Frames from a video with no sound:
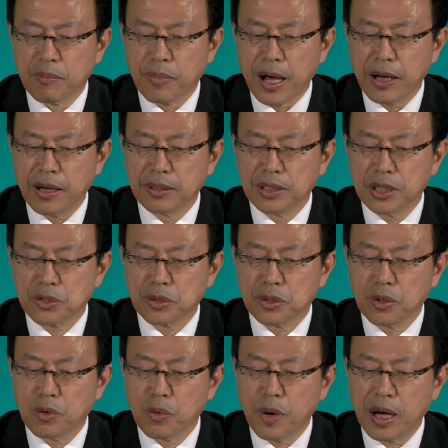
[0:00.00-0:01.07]
by
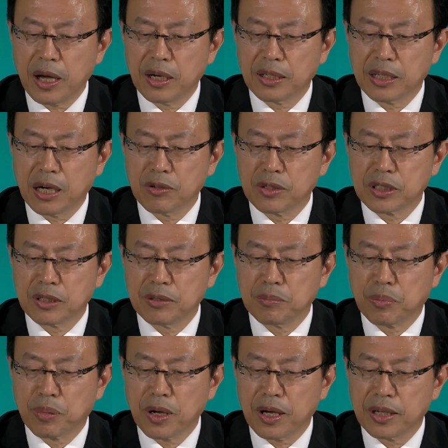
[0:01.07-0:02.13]
additional
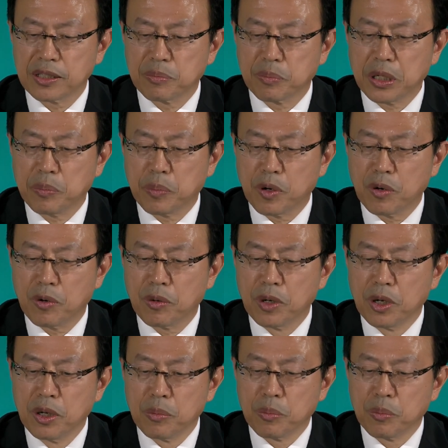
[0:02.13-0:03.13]
100,000 plus people